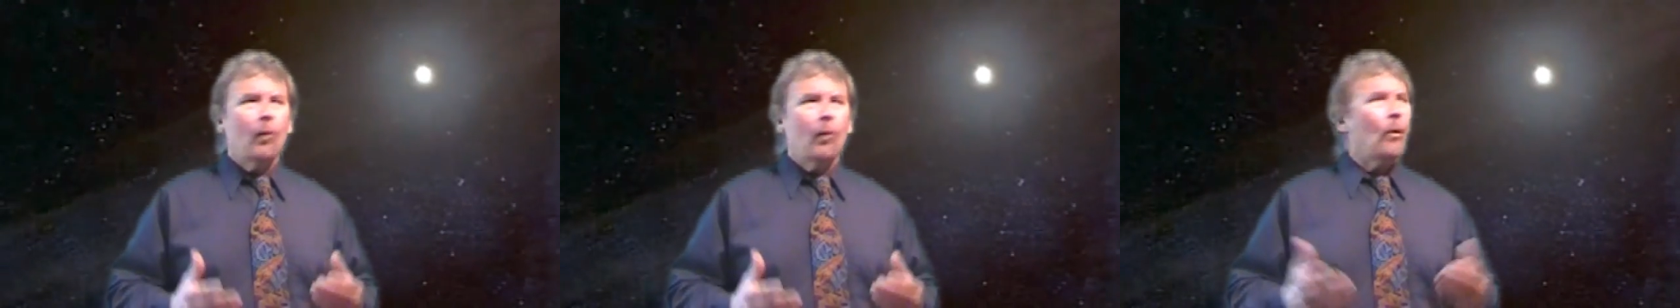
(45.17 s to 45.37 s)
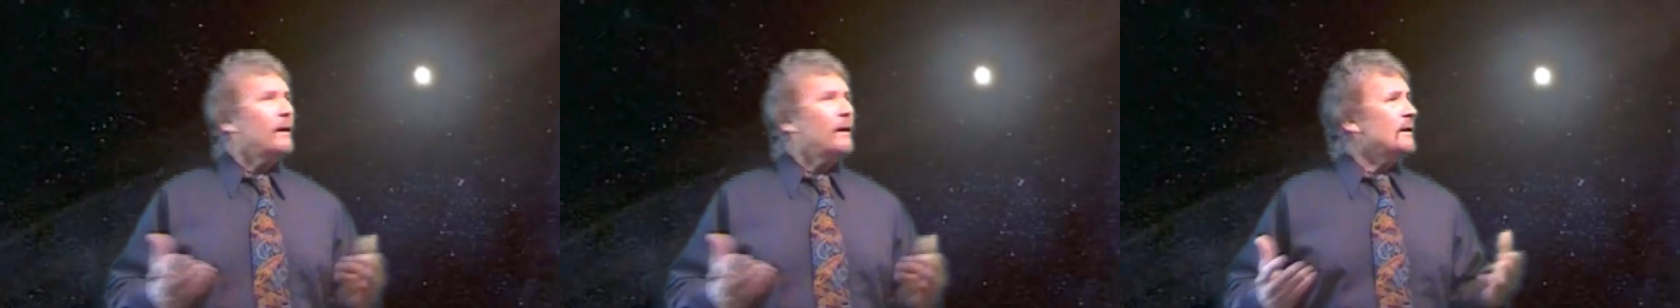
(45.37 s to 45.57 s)

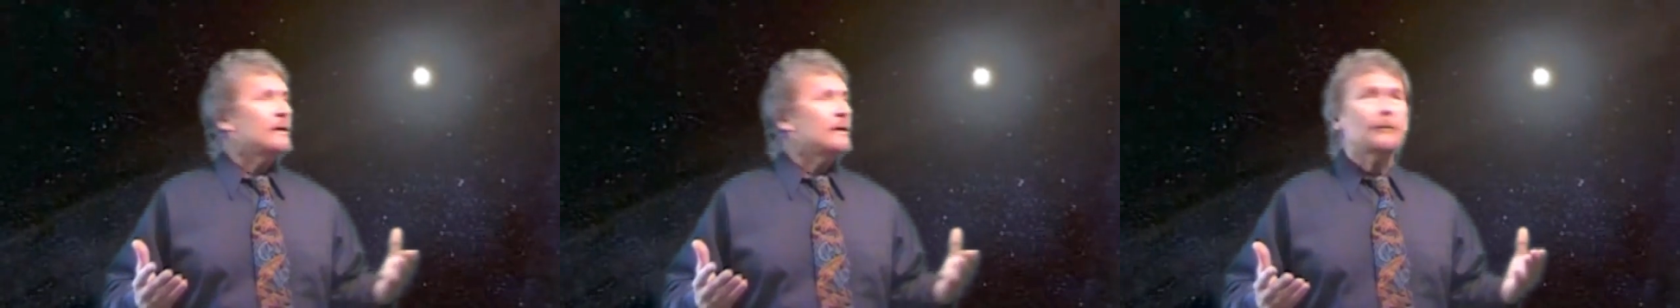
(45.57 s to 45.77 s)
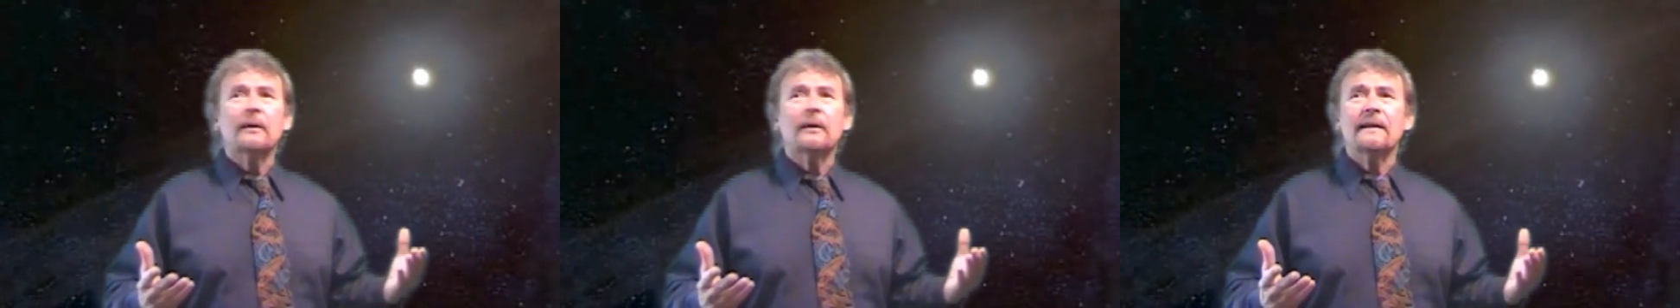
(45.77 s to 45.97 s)
what is
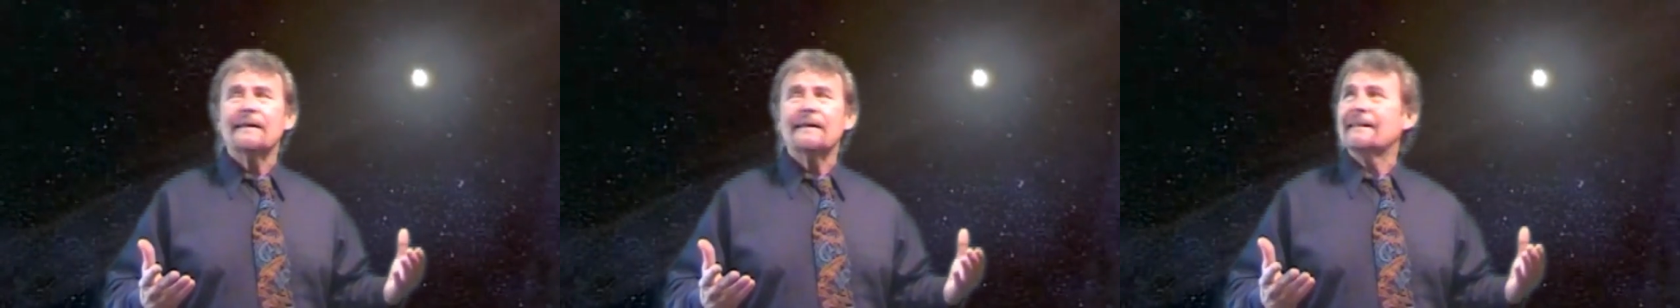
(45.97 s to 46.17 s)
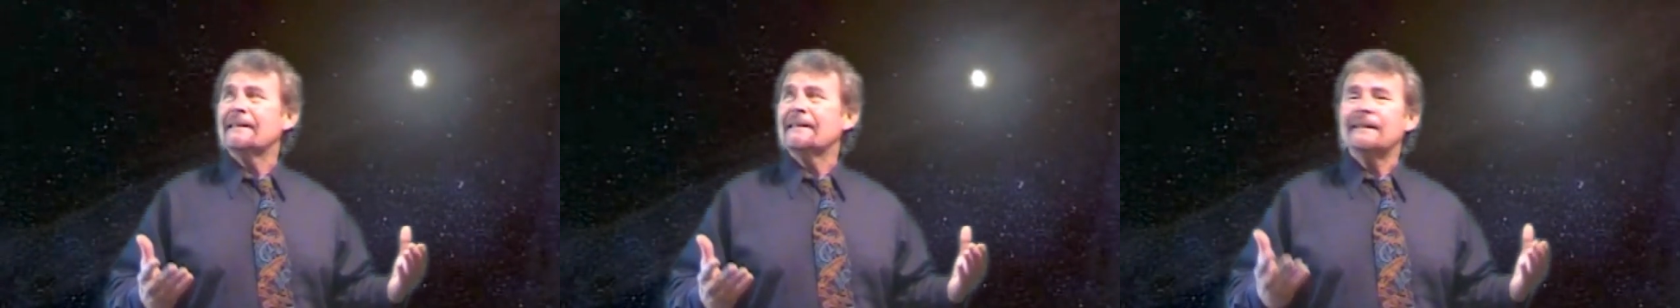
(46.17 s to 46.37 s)
our
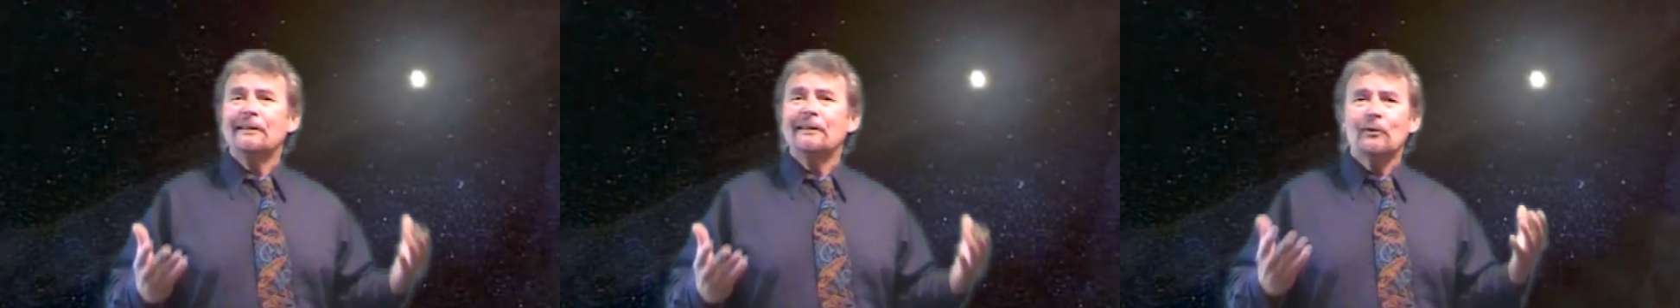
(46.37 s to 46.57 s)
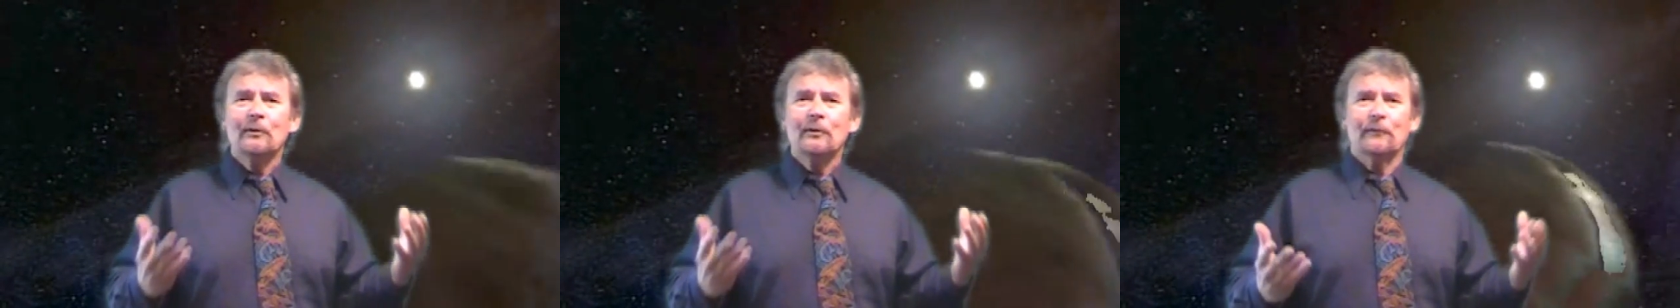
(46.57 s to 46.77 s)
place in the
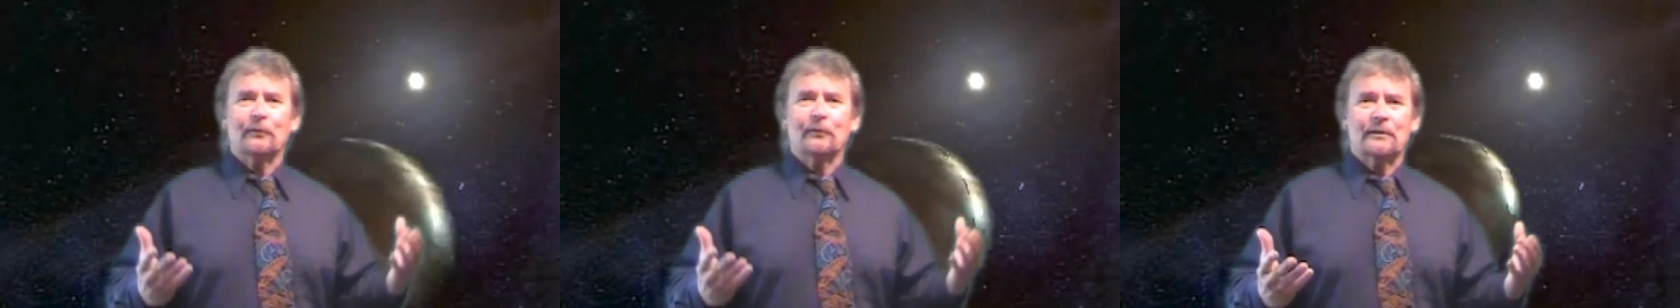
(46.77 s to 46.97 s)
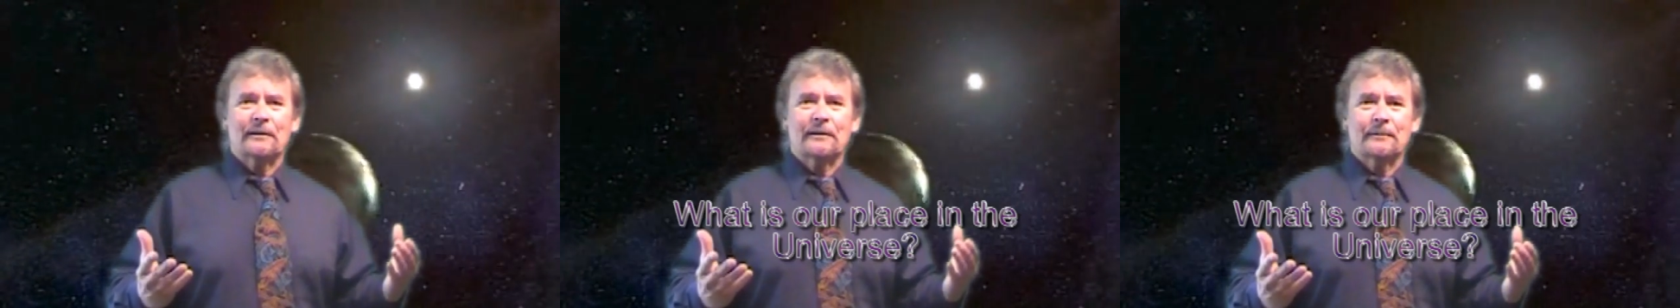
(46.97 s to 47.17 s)

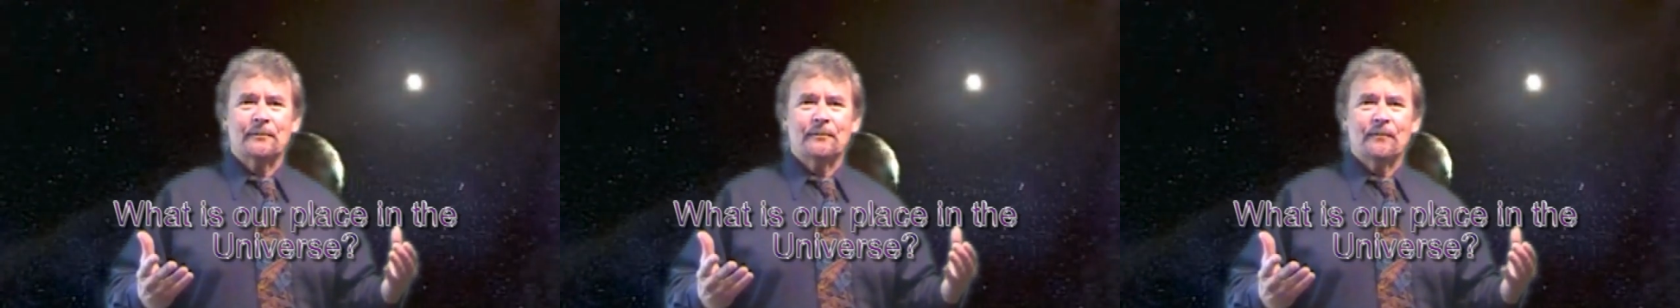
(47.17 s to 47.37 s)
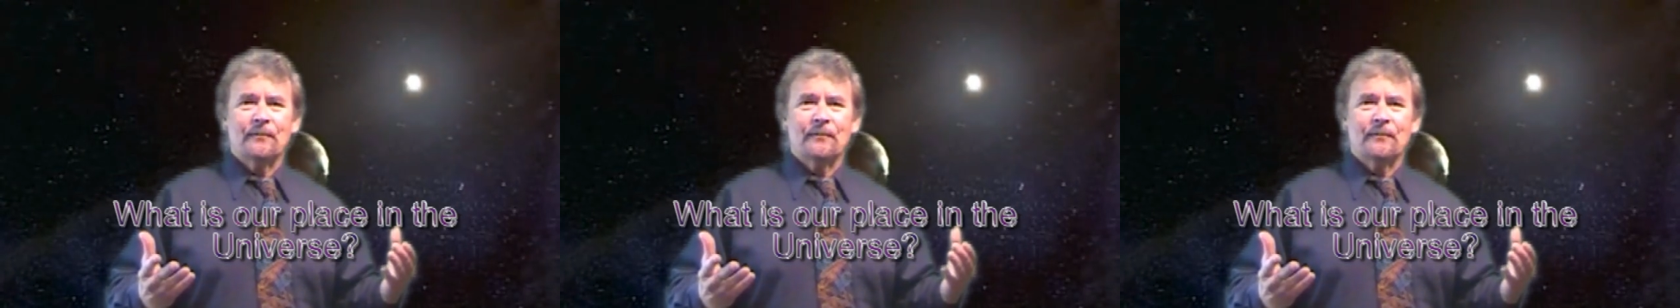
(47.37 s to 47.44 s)
universe?